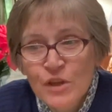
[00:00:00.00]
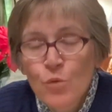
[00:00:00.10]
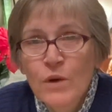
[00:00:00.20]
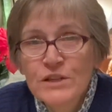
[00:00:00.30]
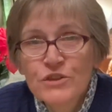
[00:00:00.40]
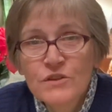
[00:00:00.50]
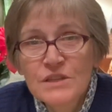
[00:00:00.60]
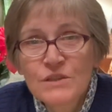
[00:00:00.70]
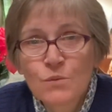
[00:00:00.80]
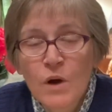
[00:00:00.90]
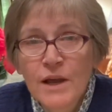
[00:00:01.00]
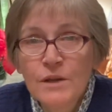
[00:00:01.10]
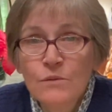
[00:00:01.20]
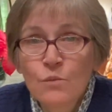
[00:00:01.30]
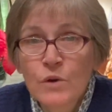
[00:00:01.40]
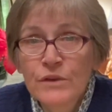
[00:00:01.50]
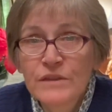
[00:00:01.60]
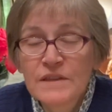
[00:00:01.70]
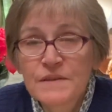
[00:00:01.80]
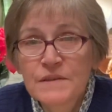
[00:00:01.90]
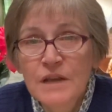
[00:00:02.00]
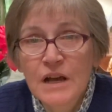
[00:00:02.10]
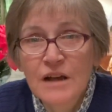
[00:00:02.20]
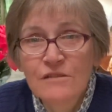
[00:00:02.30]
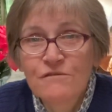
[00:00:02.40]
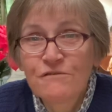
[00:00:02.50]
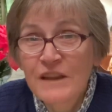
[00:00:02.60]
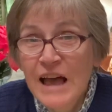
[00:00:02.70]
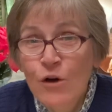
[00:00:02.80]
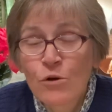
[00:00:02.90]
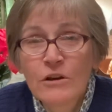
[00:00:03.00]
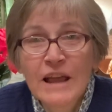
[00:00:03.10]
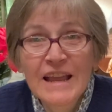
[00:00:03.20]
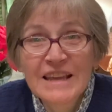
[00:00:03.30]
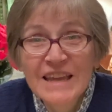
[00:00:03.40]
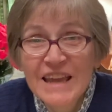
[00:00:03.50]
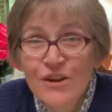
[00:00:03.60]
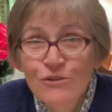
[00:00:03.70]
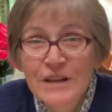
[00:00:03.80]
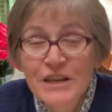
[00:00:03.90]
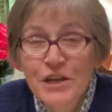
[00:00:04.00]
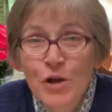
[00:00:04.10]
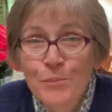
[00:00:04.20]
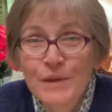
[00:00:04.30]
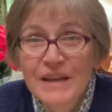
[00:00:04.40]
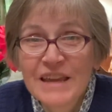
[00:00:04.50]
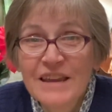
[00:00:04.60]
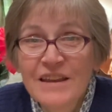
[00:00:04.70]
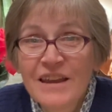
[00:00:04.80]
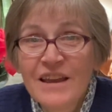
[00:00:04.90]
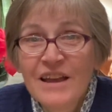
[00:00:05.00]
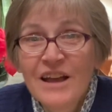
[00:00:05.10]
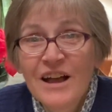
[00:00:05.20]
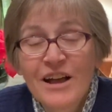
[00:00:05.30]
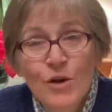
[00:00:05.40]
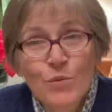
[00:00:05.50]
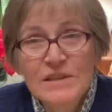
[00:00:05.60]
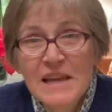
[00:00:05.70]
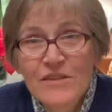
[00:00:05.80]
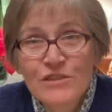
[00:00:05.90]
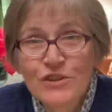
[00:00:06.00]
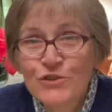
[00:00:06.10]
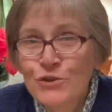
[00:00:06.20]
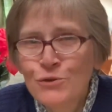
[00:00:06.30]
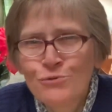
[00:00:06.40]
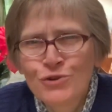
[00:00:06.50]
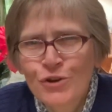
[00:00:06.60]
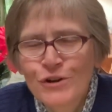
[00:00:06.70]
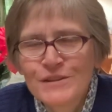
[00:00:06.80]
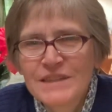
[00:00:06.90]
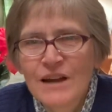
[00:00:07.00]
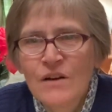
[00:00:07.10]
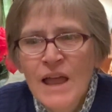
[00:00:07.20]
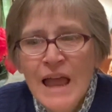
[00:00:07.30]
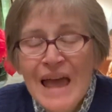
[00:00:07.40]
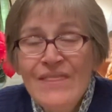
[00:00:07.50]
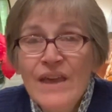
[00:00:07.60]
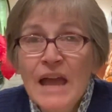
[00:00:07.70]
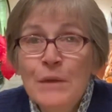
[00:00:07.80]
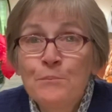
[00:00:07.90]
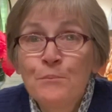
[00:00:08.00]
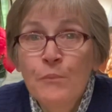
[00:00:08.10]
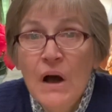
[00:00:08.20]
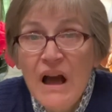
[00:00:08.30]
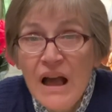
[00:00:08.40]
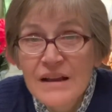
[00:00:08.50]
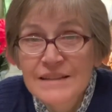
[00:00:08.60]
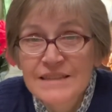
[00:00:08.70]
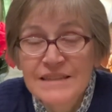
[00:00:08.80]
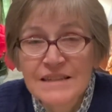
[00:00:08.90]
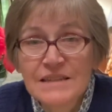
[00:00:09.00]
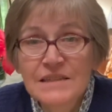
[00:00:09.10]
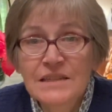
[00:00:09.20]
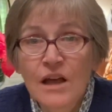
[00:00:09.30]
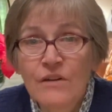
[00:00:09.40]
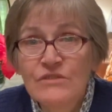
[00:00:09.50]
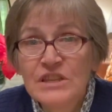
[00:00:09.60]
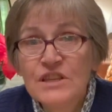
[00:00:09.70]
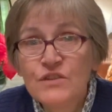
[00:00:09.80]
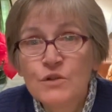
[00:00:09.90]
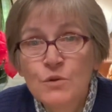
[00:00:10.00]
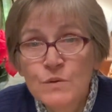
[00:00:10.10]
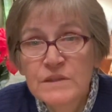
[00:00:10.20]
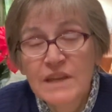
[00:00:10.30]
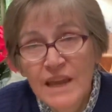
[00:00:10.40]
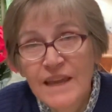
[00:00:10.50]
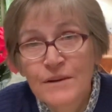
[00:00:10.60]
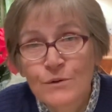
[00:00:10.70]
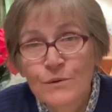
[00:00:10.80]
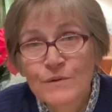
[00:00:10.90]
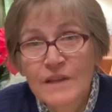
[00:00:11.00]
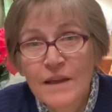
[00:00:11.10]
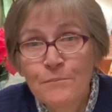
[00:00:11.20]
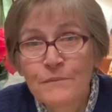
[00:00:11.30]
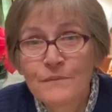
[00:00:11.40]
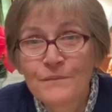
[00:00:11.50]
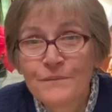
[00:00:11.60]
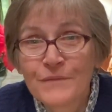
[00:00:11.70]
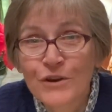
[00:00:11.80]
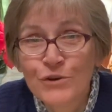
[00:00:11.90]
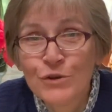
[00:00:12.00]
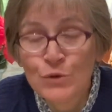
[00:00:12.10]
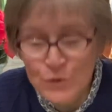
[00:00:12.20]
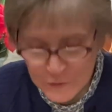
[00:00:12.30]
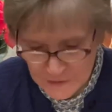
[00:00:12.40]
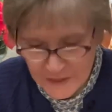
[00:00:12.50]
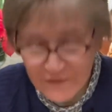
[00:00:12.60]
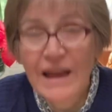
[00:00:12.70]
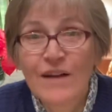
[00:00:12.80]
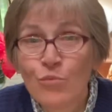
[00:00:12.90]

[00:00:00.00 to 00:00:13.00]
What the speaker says: went to this one where this flower and catering company was having this huge yard sale, and they had boxes of these used candles. Yep, they're used. I have